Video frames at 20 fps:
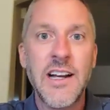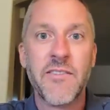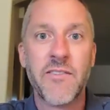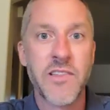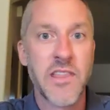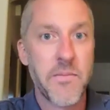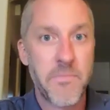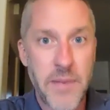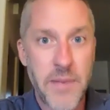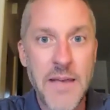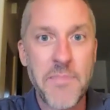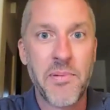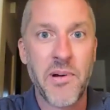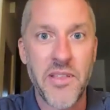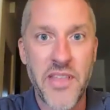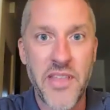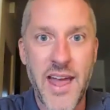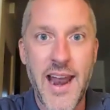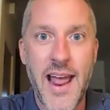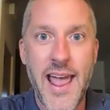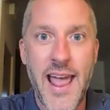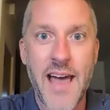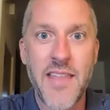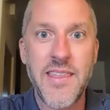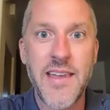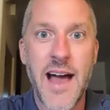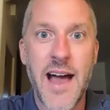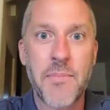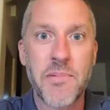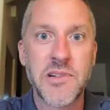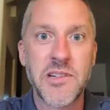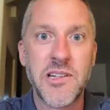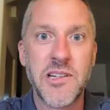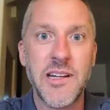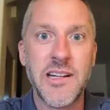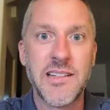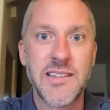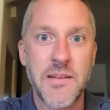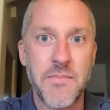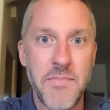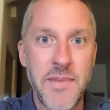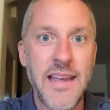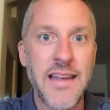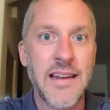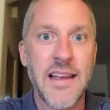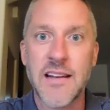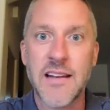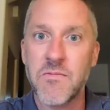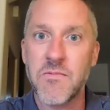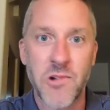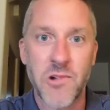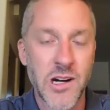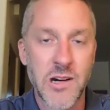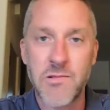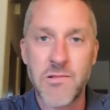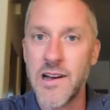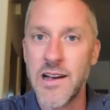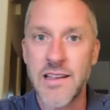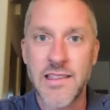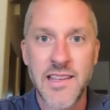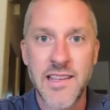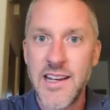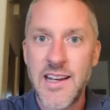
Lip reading: for the people that I had the opportunity to meet and work with.